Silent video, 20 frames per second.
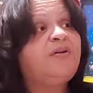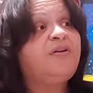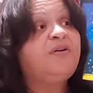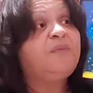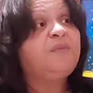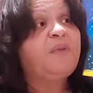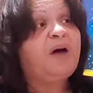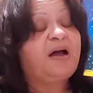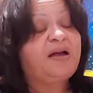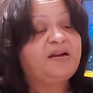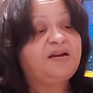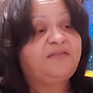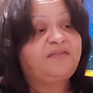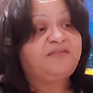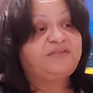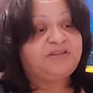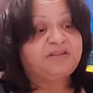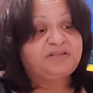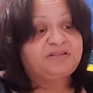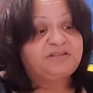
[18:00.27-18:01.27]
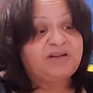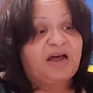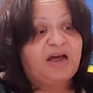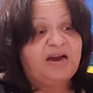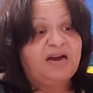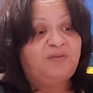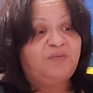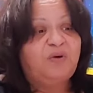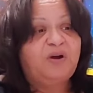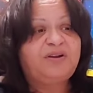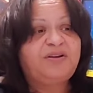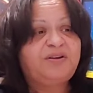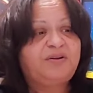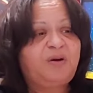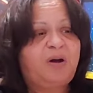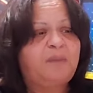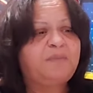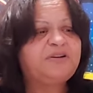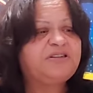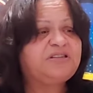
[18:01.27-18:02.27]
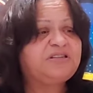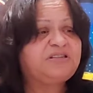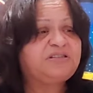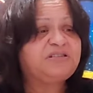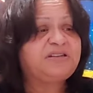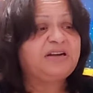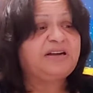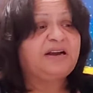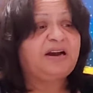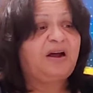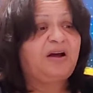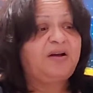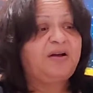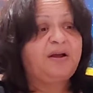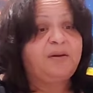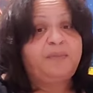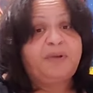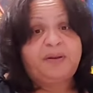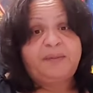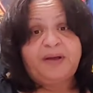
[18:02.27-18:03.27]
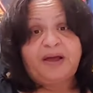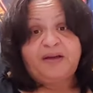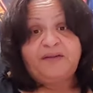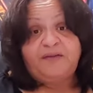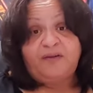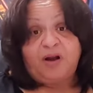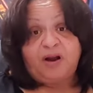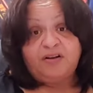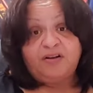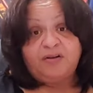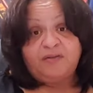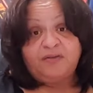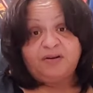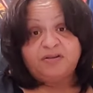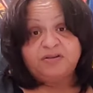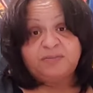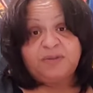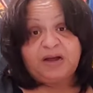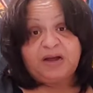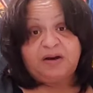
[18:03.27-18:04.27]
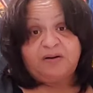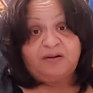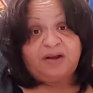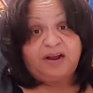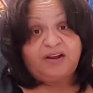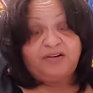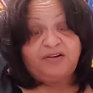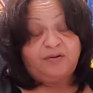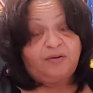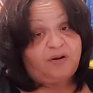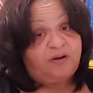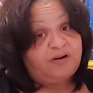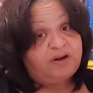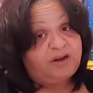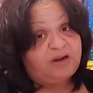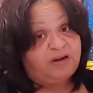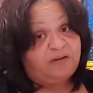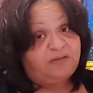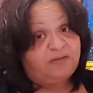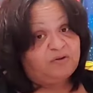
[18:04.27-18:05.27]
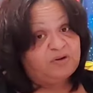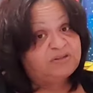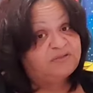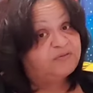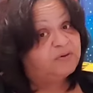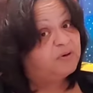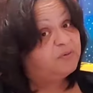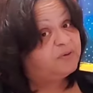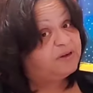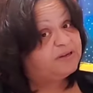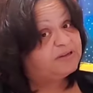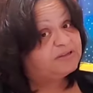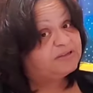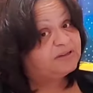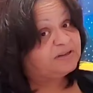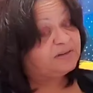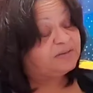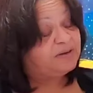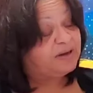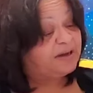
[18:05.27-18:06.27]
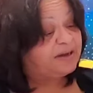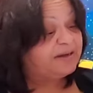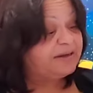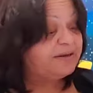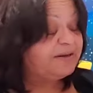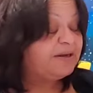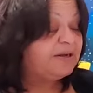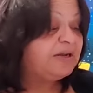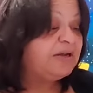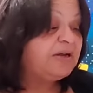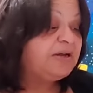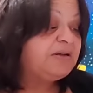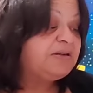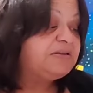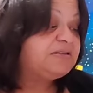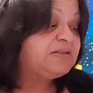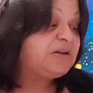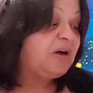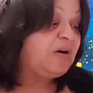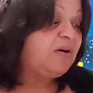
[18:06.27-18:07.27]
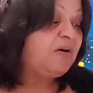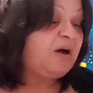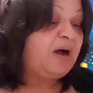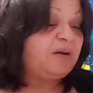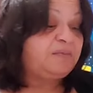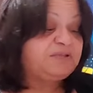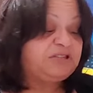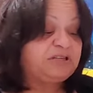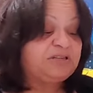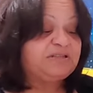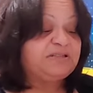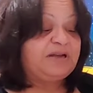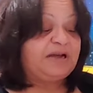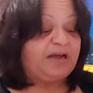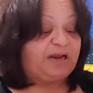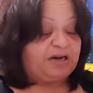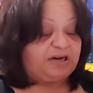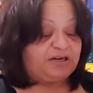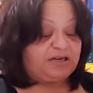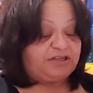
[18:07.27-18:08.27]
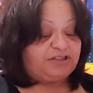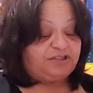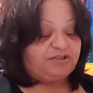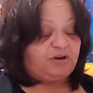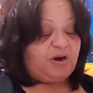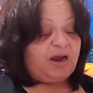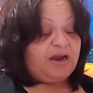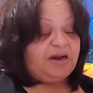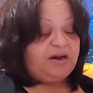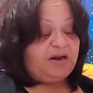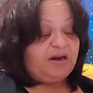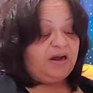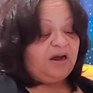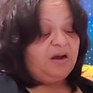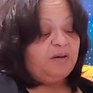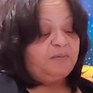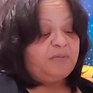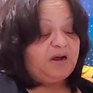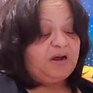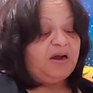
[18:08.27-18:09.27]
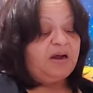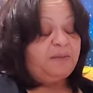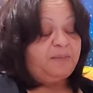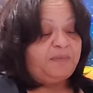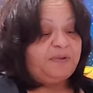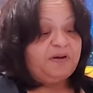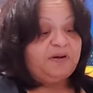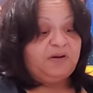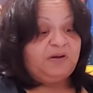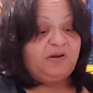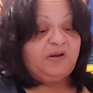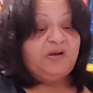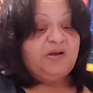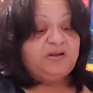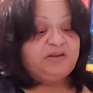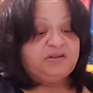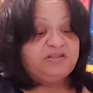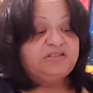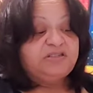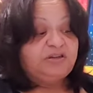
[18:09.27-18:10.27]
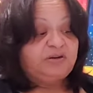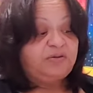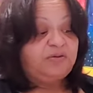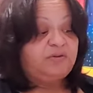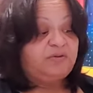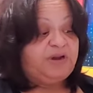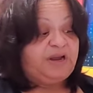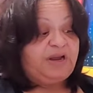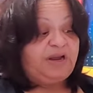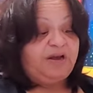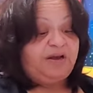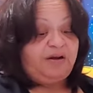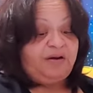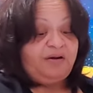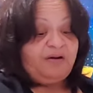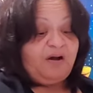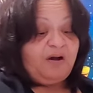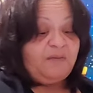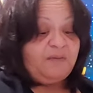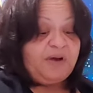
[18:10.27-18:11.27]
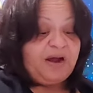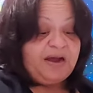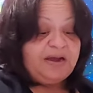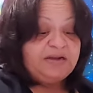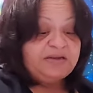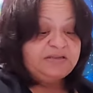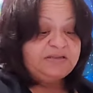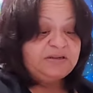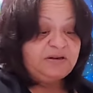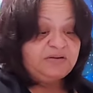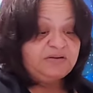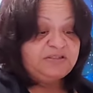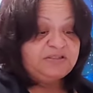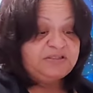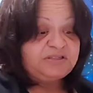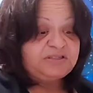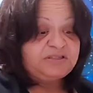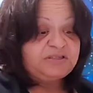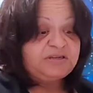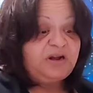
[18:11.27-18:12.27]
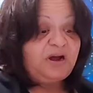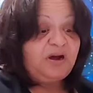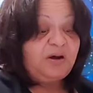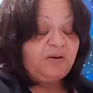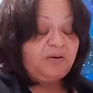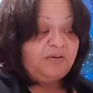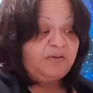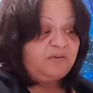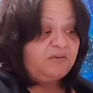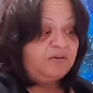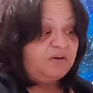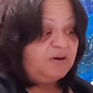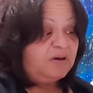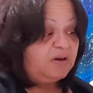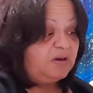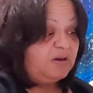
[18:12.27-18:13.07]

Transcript: you might have decided, well, you know, I'm going to just stick it out here, baby. Follow your first mind, okay? You heard that little voice for a reason, okay? So I'm just saying, and it's trying to come up soon here, all right? So just know